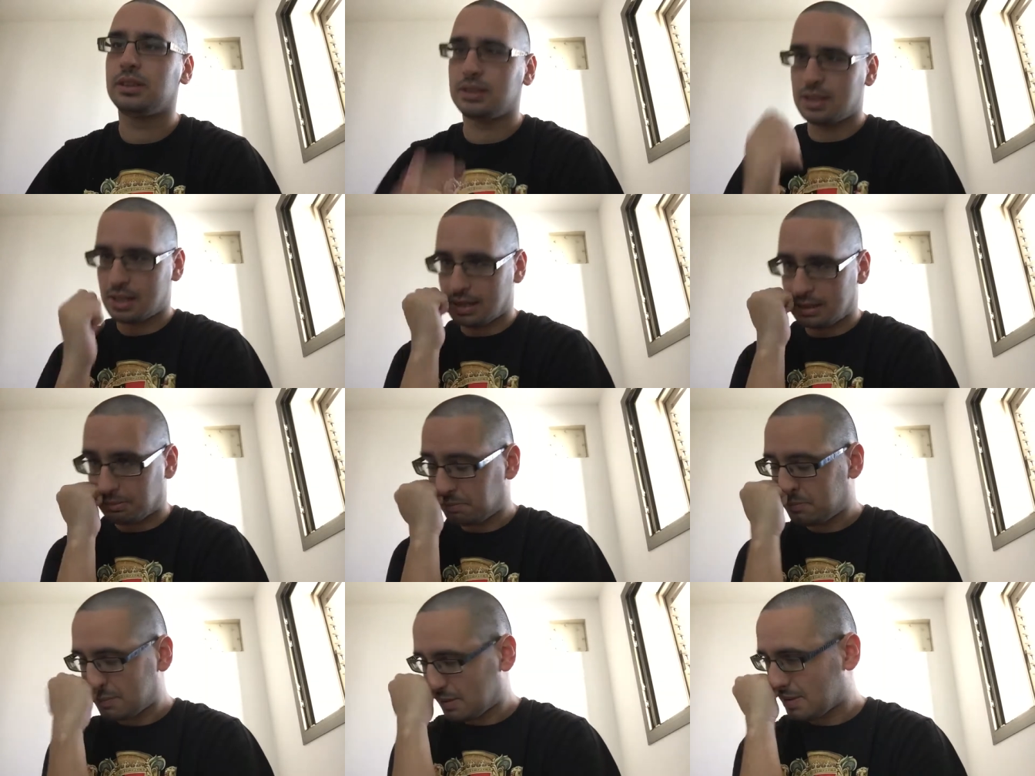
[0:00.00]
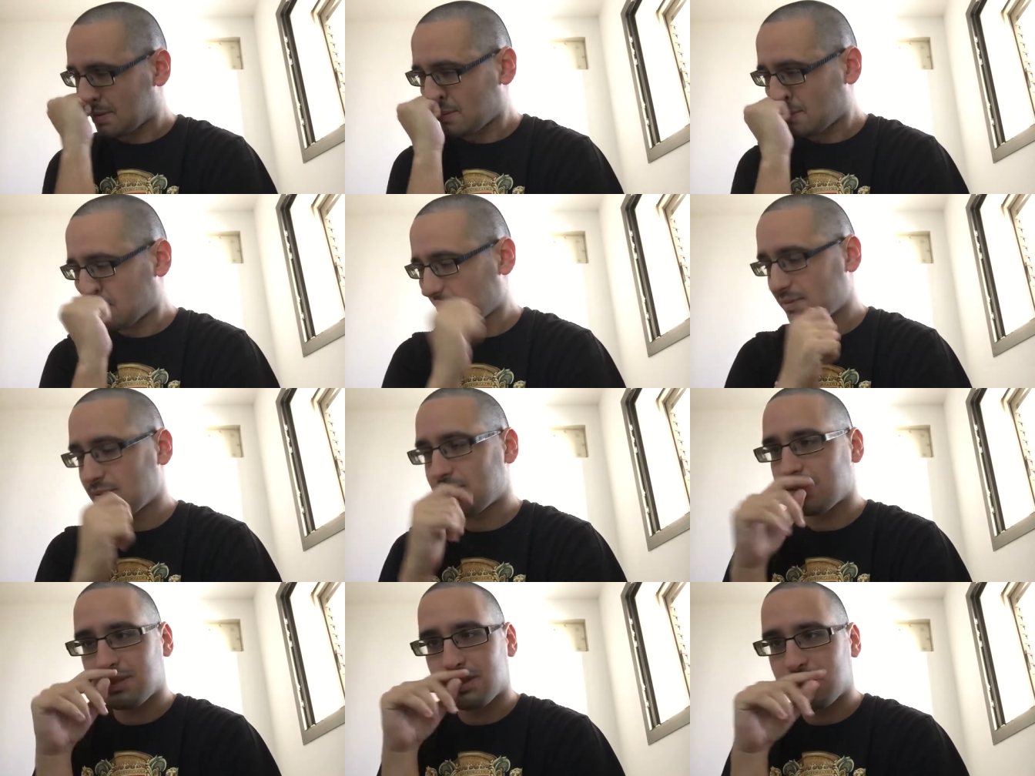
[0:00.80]
Uh,
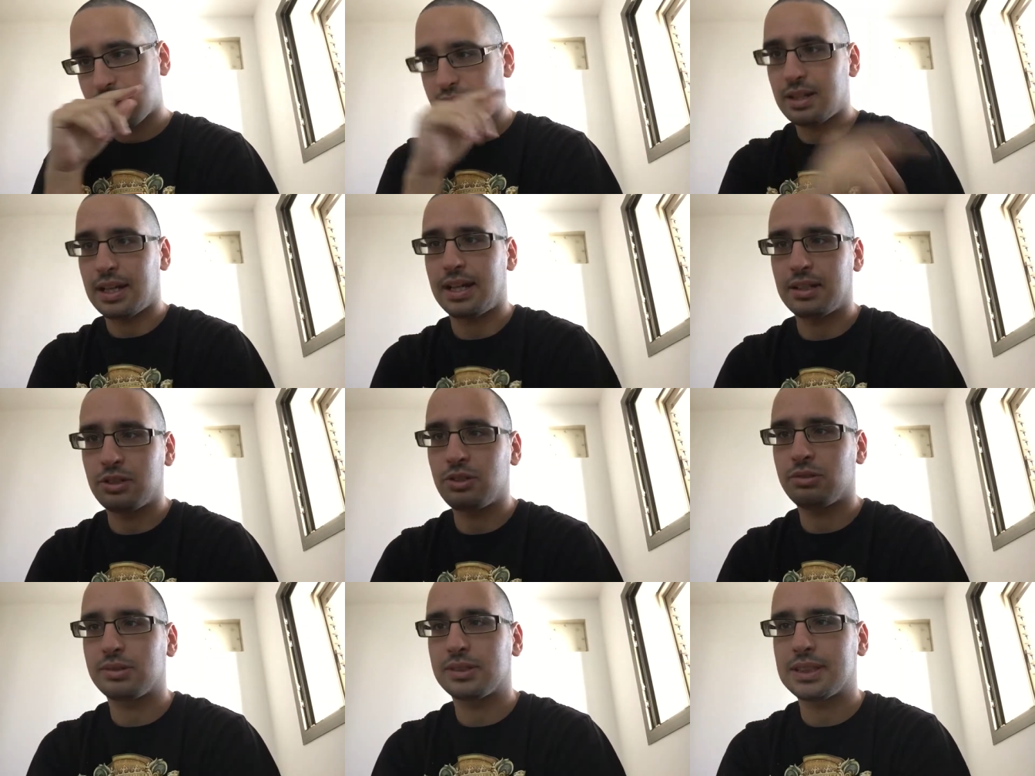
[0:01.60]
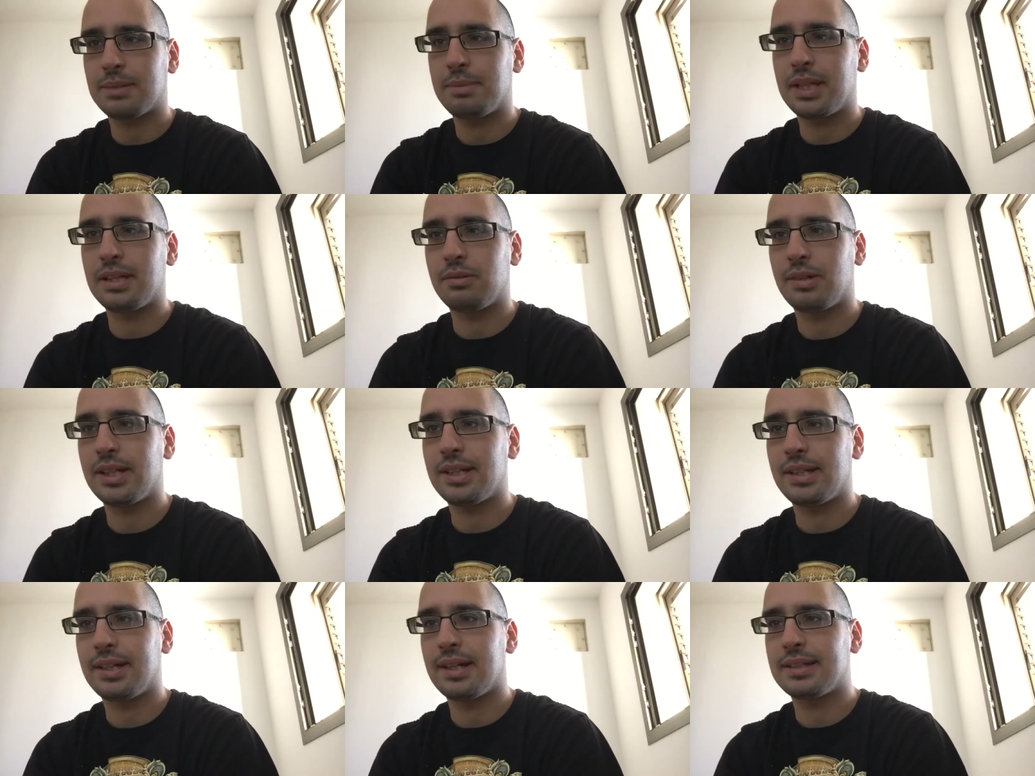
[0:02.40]
the Young Turks are, by the way,
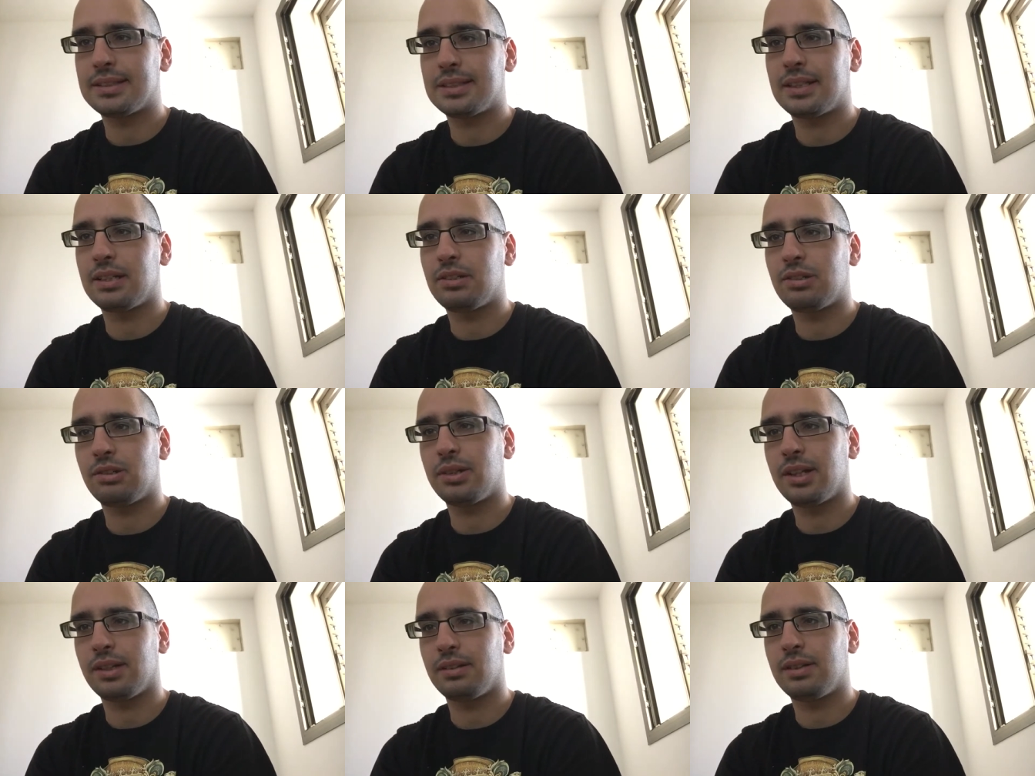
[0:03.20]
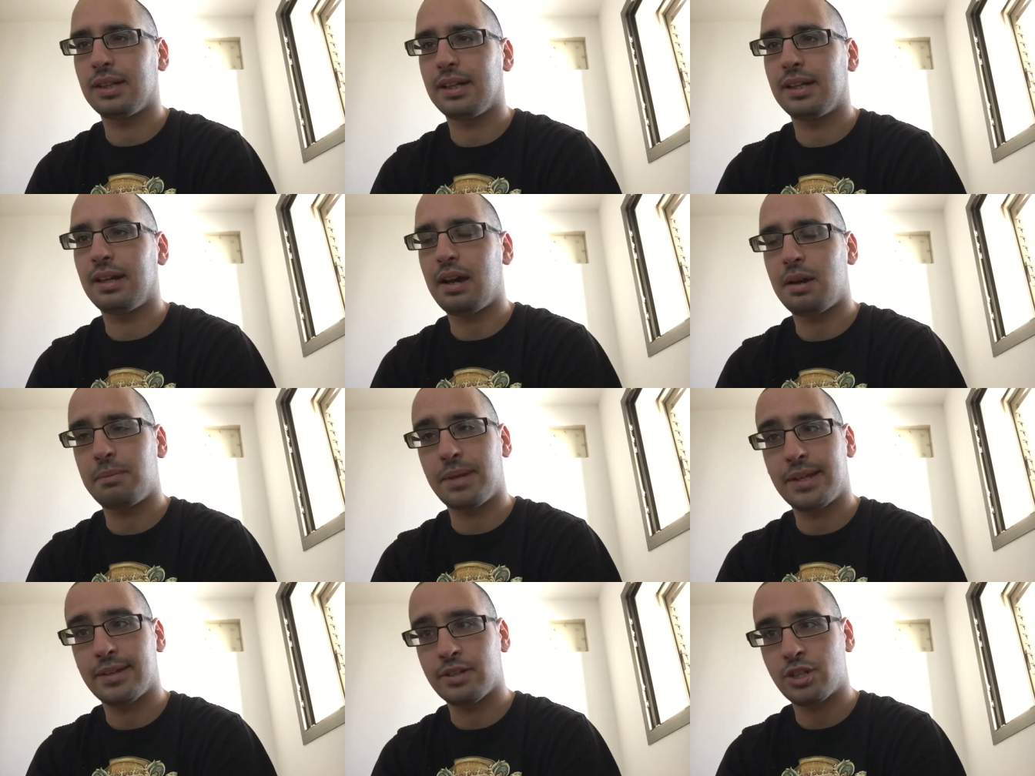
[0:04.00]
the guys that ordered the
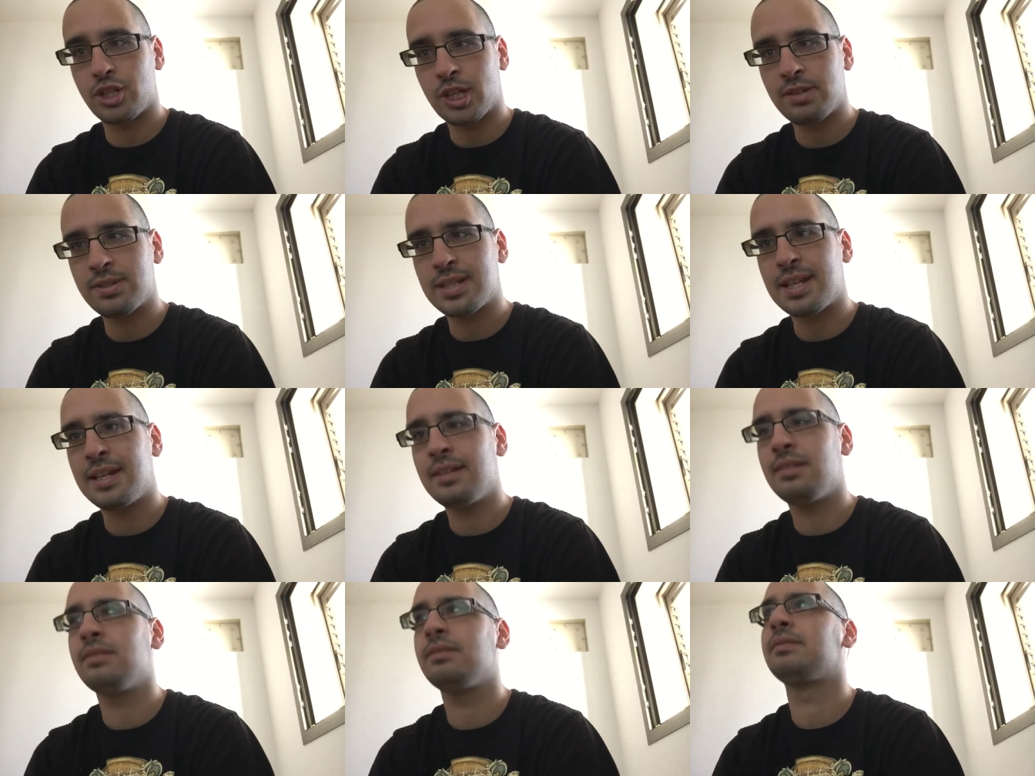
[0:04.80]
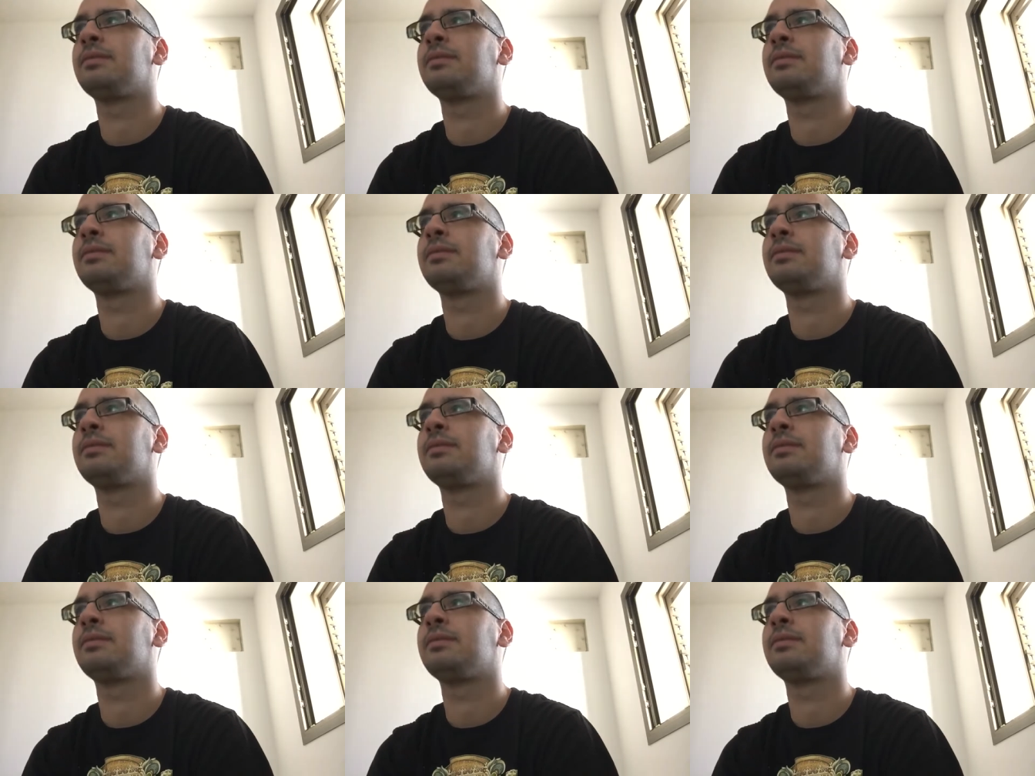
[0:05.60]
Armenian genocide.